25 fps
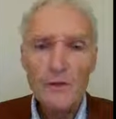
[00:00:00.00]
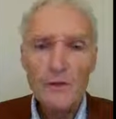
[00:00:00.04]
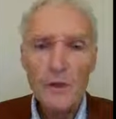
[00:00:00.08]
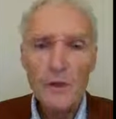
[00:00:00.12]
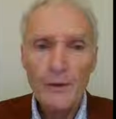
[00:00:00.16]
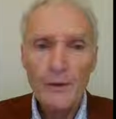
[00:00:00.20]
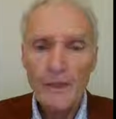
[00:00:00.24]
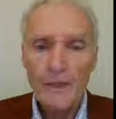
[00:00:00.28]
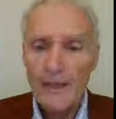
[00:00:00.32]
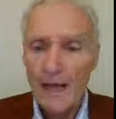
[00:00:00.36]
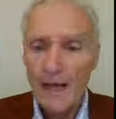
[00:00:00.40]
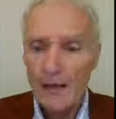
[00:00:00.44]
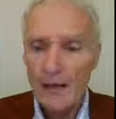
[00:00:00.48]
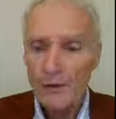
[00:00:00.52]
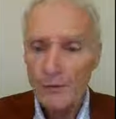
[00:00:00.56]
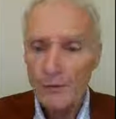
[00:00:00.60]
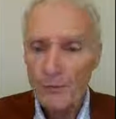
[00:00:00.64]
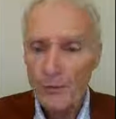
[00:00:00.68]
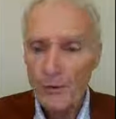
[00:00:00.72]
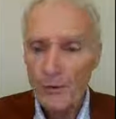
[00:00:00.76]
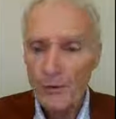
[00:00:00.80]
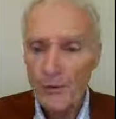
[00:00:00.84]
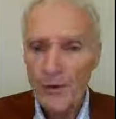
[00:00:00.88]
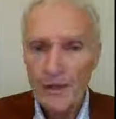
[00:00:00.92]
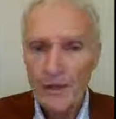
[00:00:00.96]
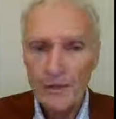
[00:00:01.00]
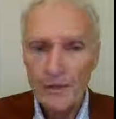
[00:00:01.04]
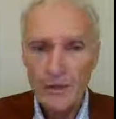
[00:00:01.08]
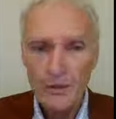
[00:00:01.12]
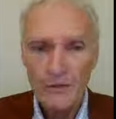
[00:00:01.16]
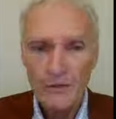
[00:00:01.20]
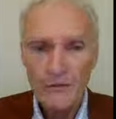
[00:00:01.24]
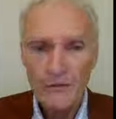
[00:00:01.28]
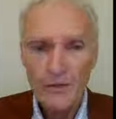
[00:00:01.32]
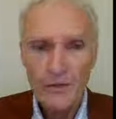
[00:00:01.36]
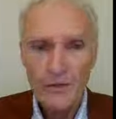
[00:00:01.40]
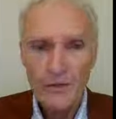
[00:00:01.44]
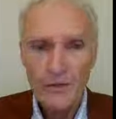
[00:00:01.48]
slowing down the
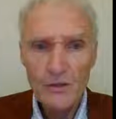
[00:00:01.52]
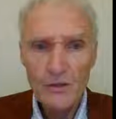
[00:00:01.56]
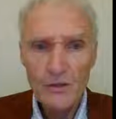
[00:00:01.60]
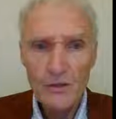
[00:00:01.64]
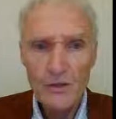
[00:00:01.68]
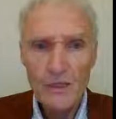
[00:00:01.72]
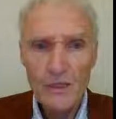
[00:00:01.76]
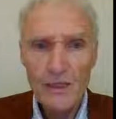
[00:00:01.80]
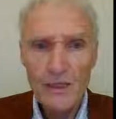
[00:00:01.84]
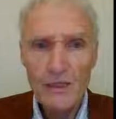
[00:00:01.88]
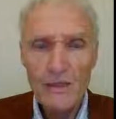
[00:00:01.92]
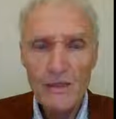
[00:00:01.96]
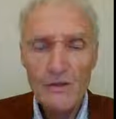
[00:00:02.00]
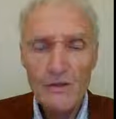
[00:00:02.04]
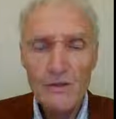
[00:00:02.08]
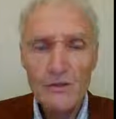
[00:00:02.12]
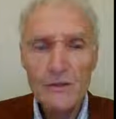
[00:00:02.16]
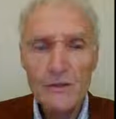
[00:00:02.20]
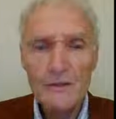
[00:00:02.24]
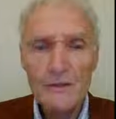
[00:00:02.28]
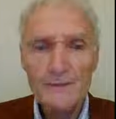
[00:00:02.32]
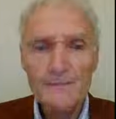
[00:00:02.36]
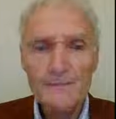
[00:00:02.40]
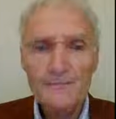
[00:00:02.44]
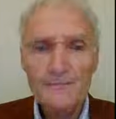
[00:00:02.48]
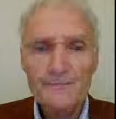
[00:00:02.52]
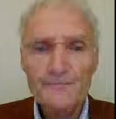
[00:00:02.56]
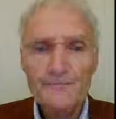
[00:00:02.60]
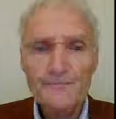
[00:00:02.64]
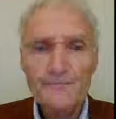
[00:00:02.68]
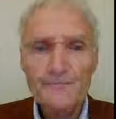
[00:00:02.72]
progression of this disease.